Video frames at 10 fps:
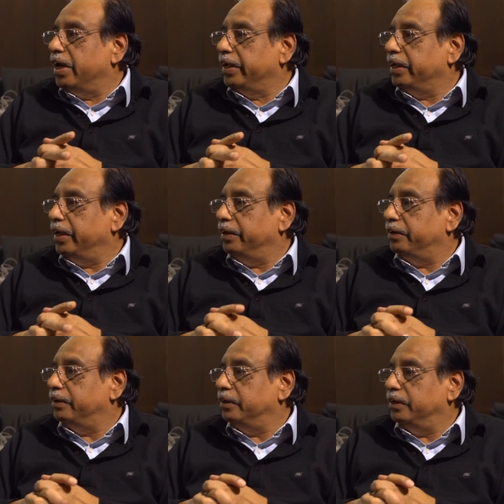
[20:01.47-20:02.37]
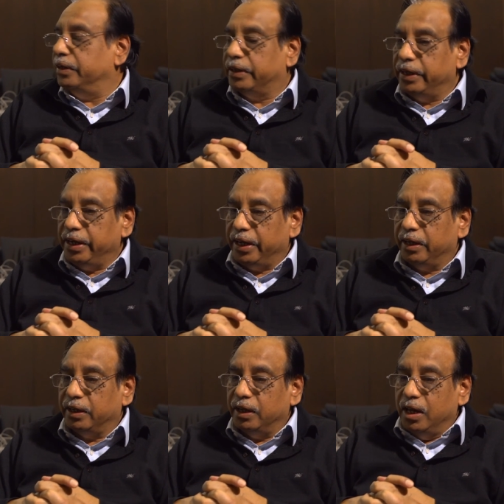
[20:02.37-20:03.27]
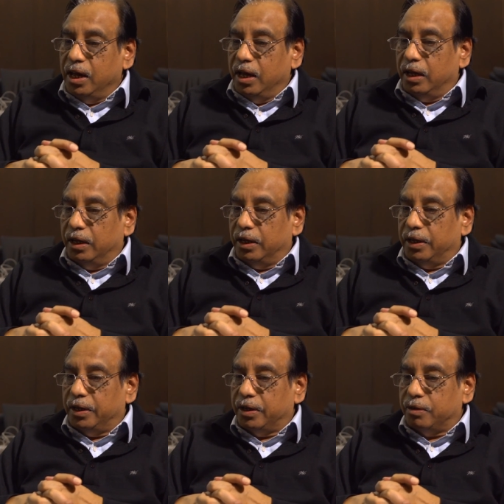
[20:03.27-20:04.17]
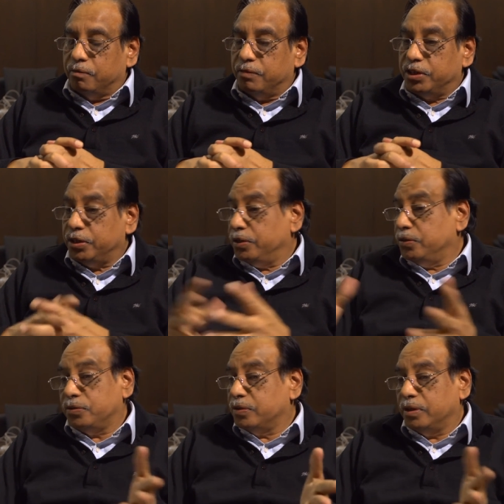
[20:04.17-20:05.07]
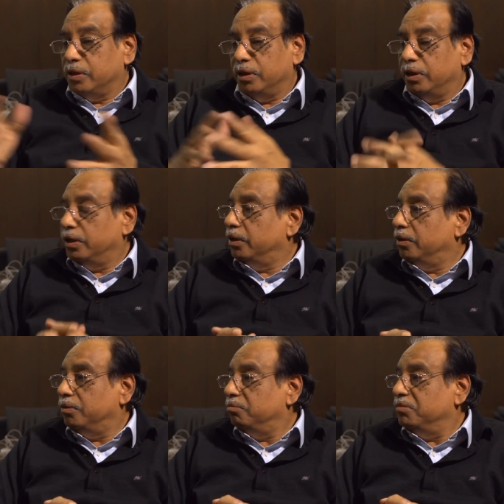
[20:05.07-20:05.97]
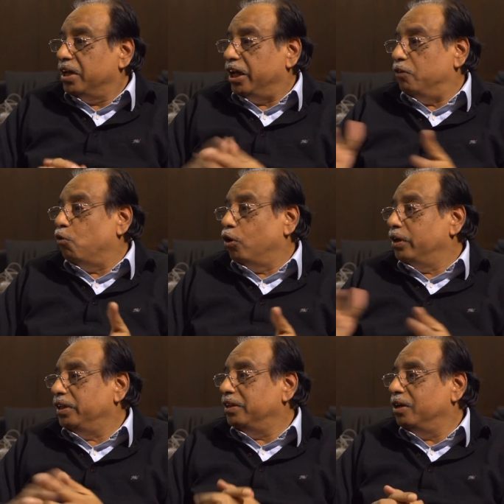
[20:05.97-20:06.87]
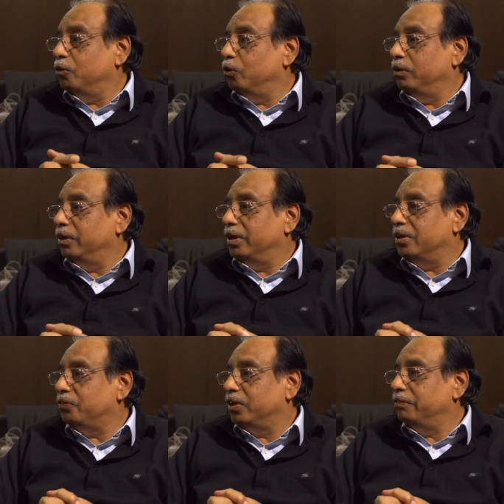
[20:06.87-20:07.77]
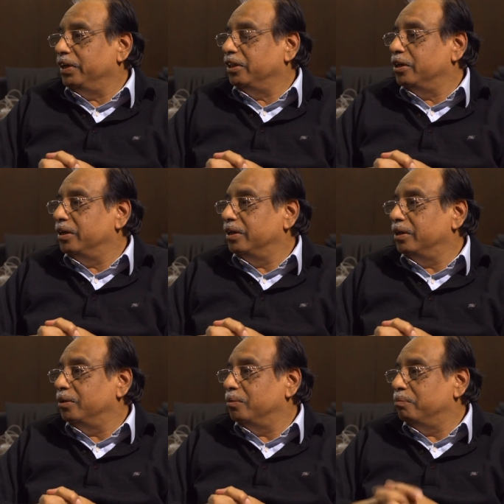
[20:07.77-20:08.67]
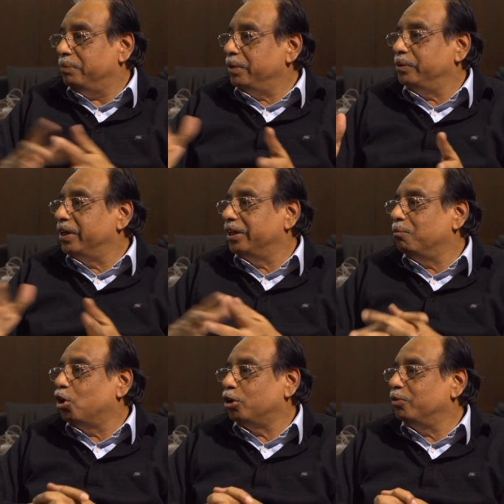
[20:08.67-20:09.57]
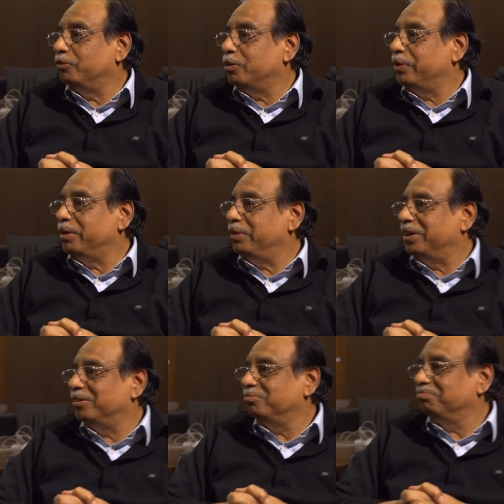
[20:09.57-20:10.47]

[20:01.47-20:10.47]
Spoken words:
Eye Care Clinic, which is involved in the whole serving the people at the bottom of the pyramid.